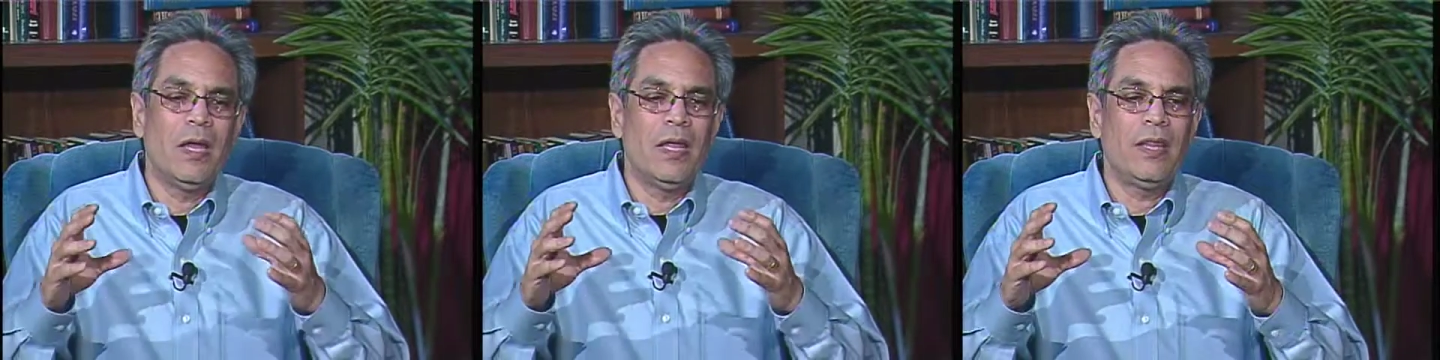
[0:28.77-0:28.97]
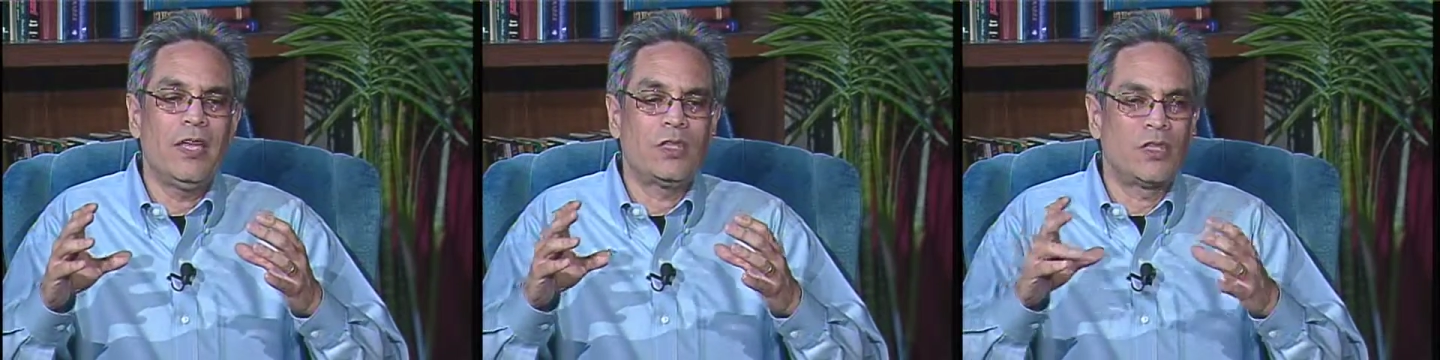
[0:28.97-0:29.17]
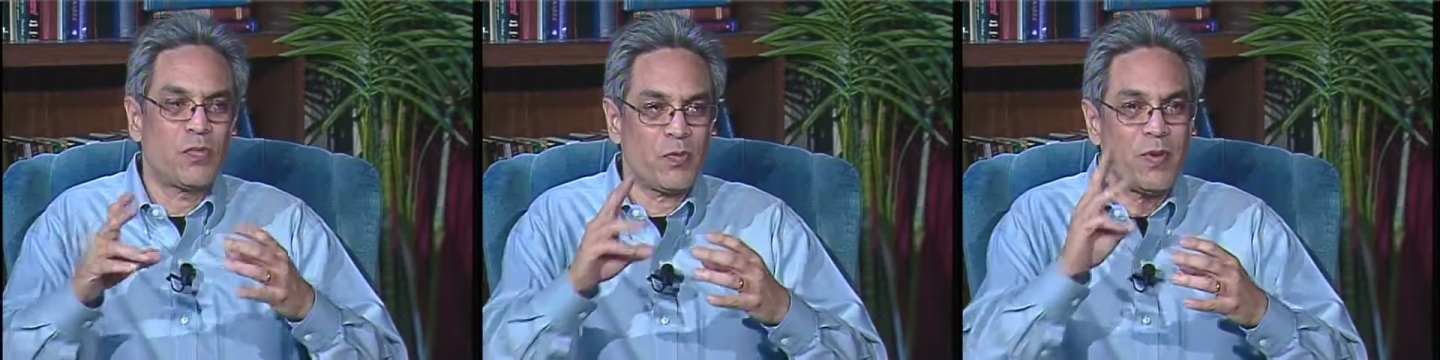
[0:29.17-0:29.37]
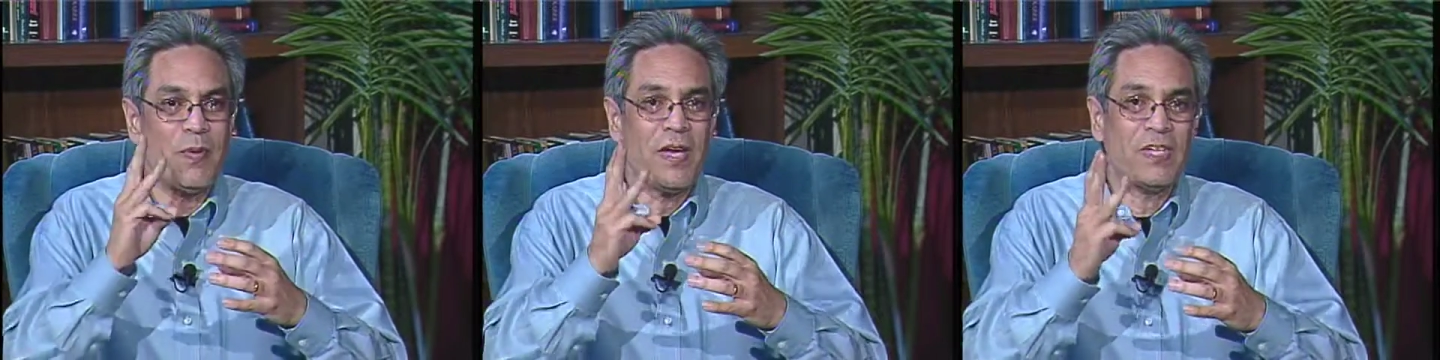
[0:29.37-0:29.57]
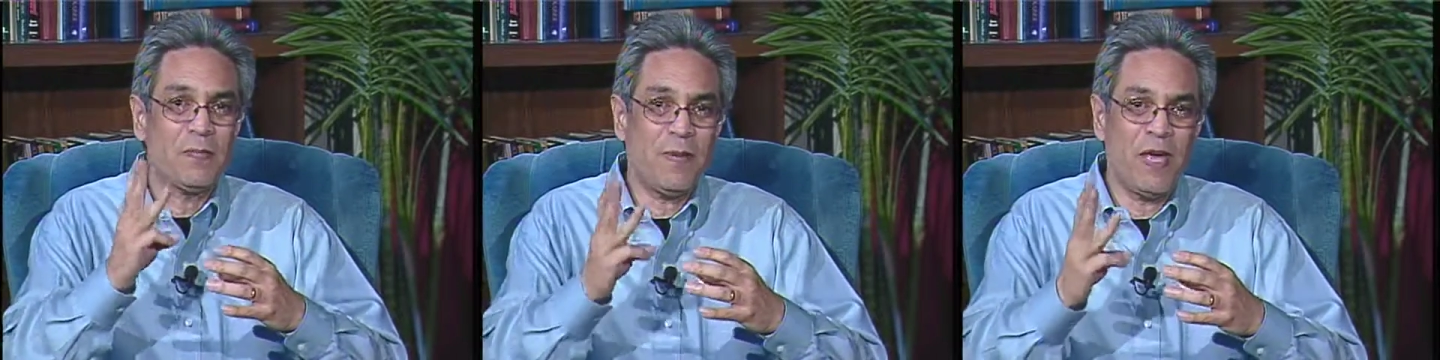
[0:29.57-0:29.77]
there's 3
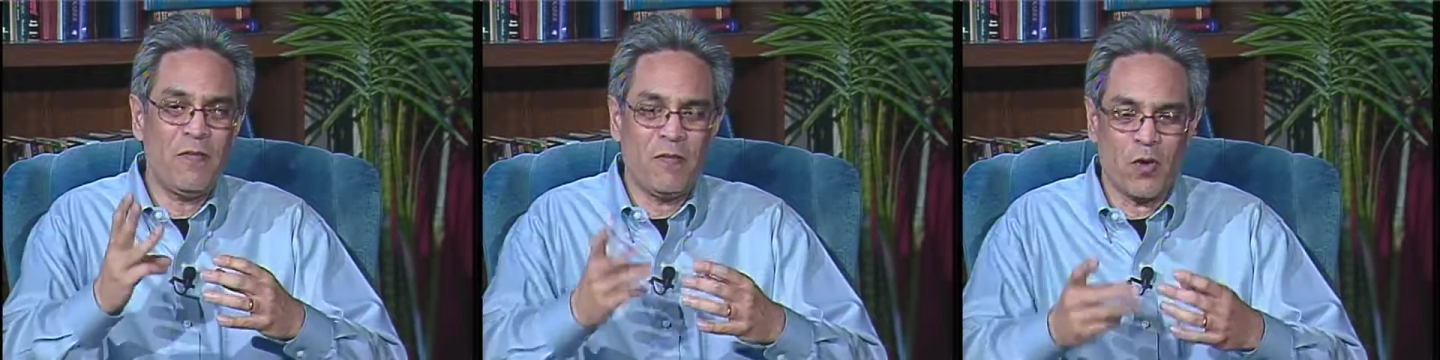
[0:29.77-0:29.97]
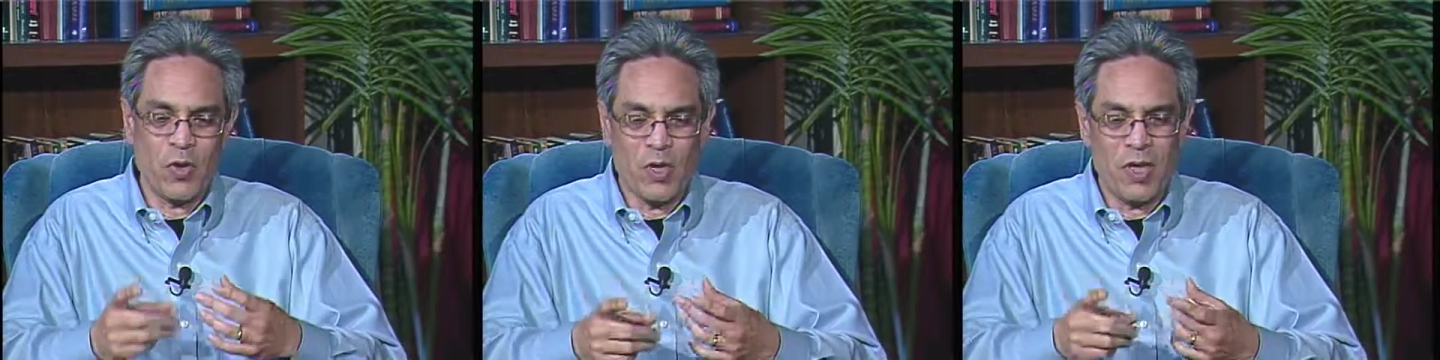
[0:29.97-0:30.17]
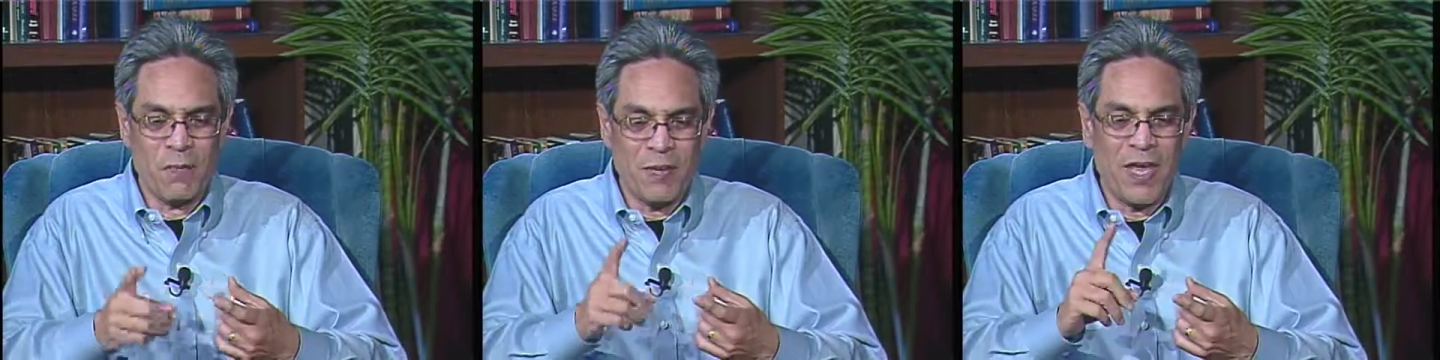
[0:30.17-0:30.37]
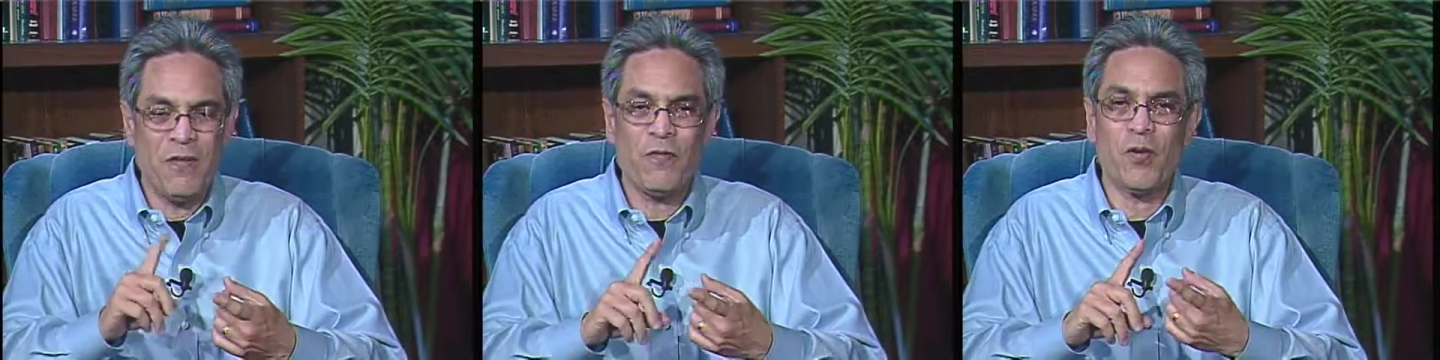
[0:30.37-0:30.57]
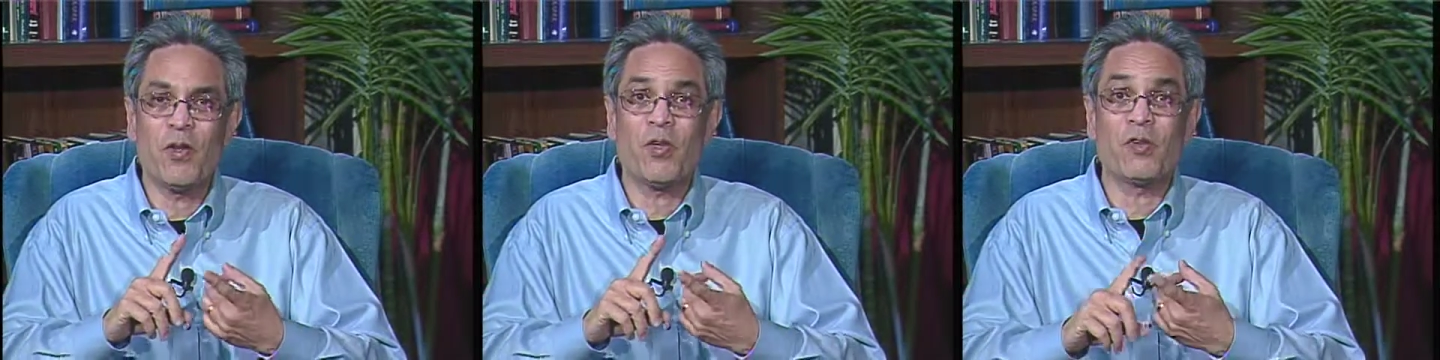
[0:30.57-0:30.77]
ways to pay for it. You can pay
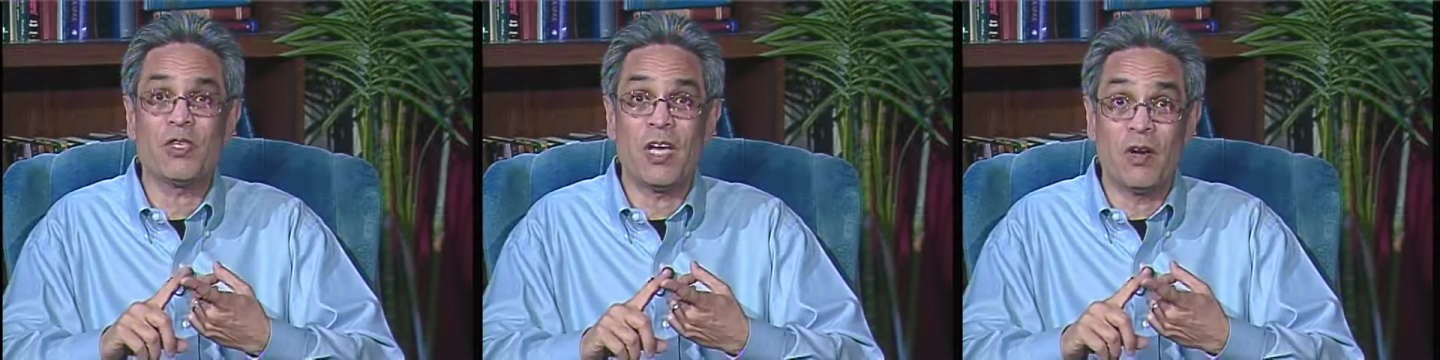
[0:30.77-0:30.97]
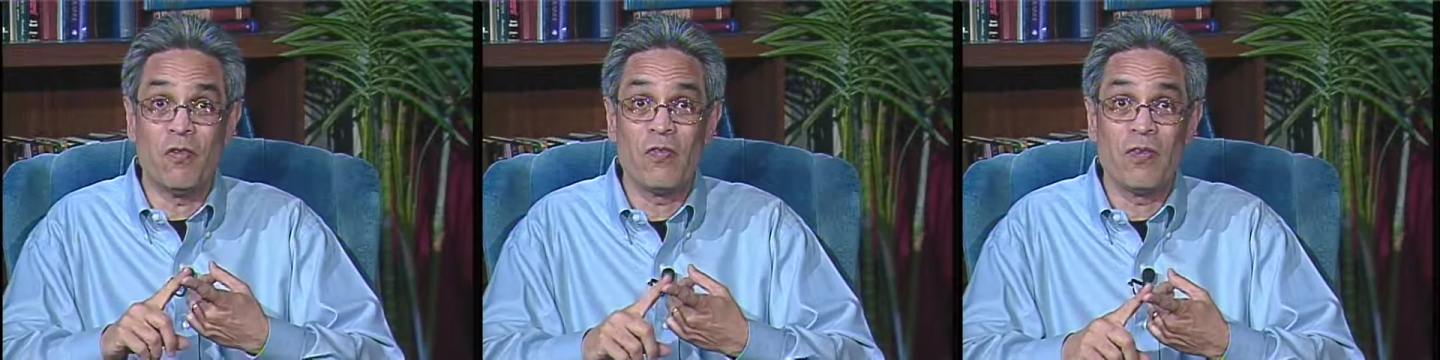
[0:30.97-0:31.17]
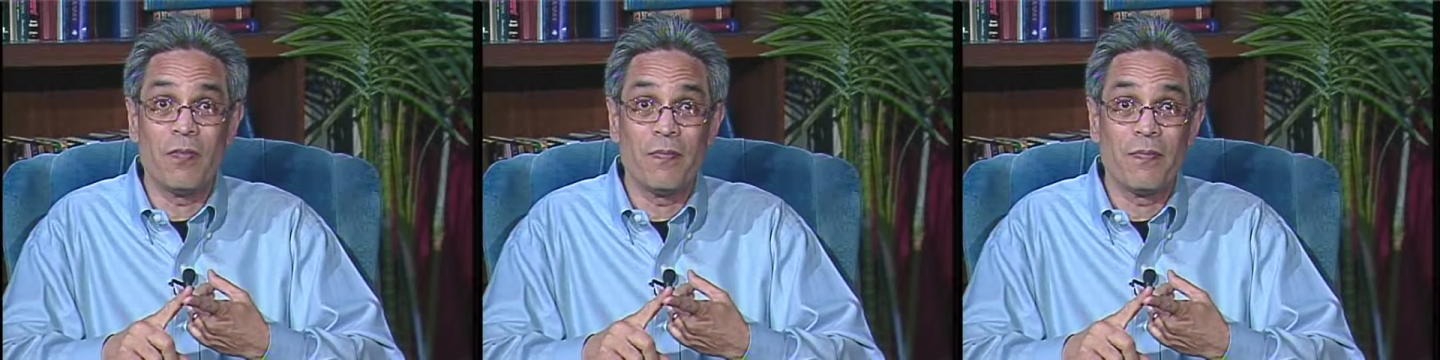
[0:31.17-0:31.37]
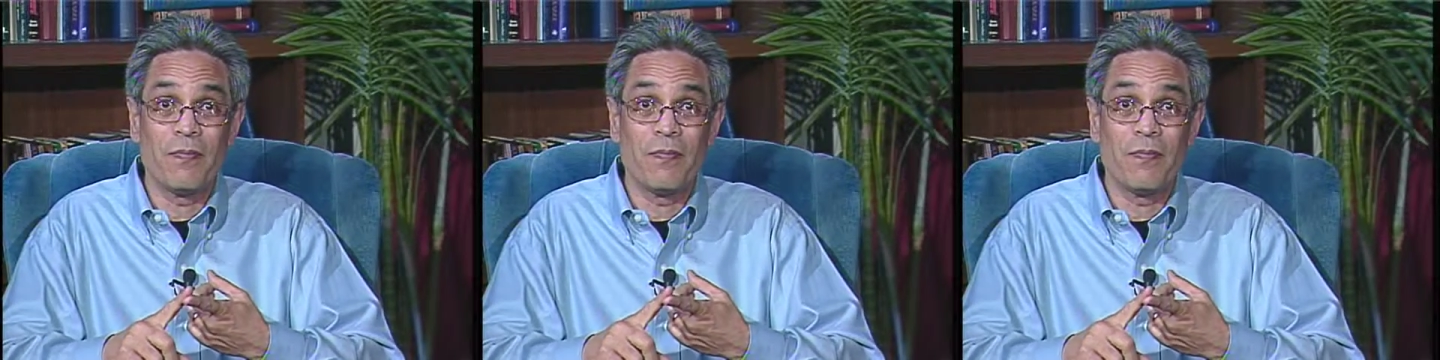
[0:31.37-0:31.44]
for it yourself.